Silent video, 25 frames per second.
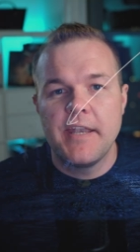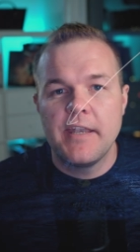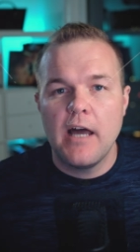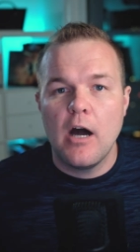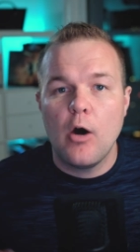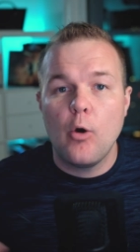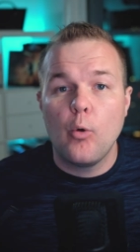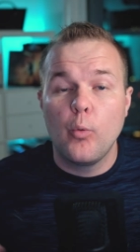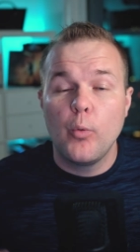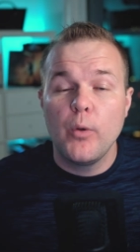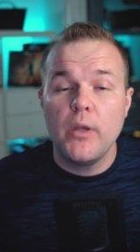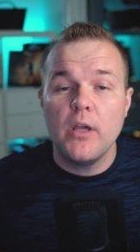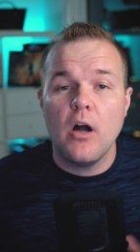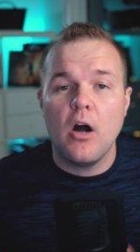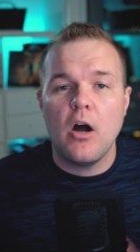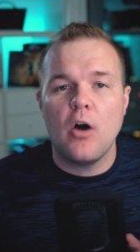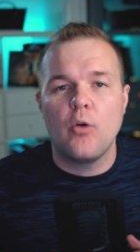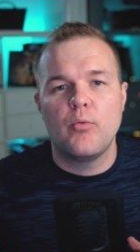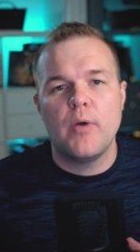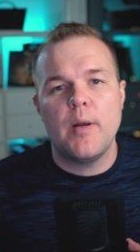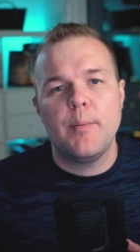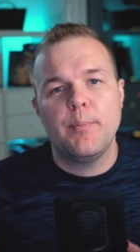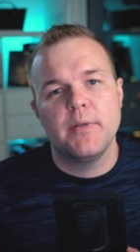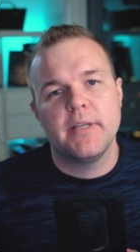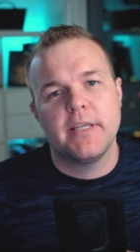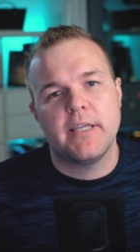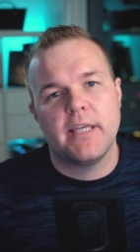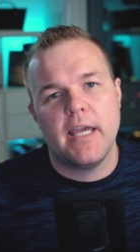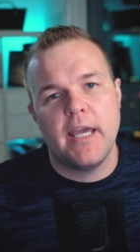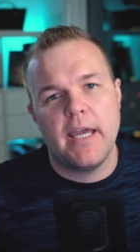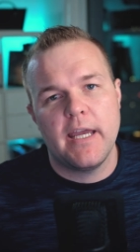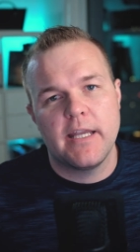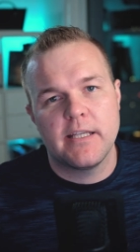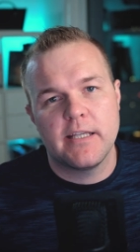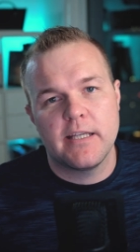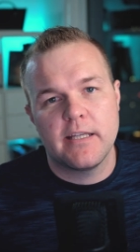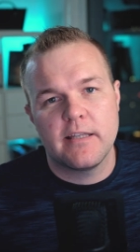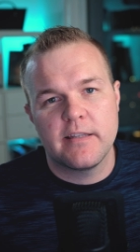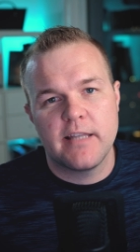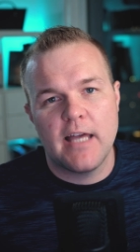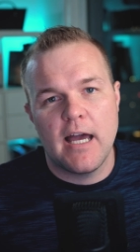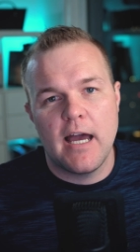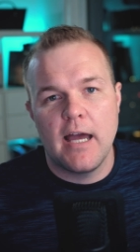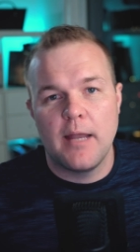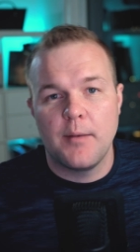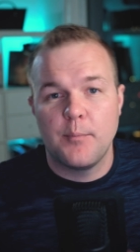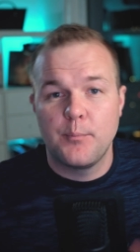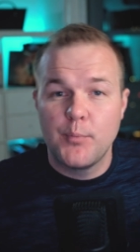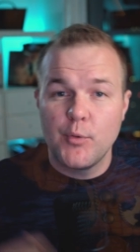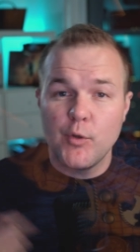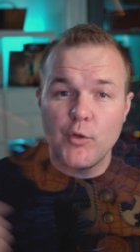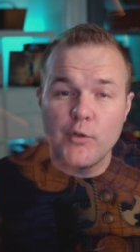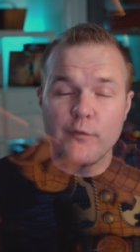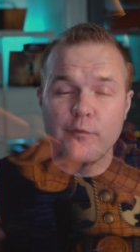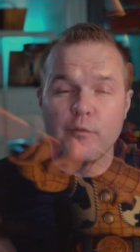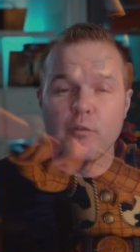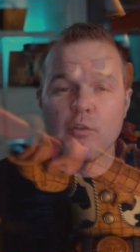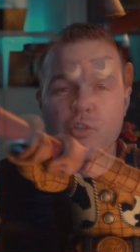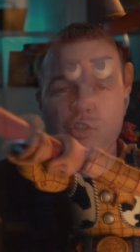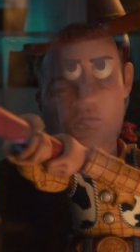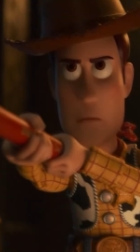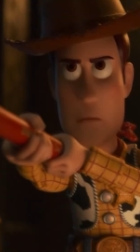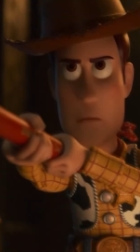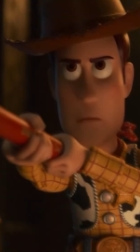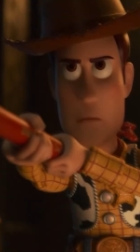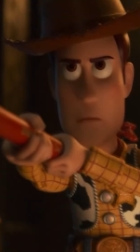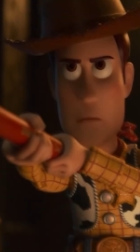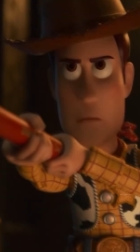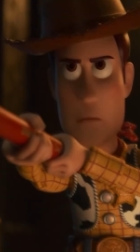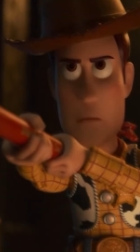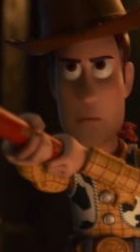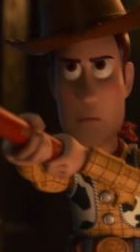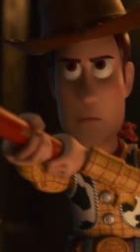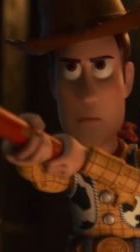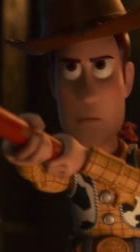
now we are replicating that beautiful shot.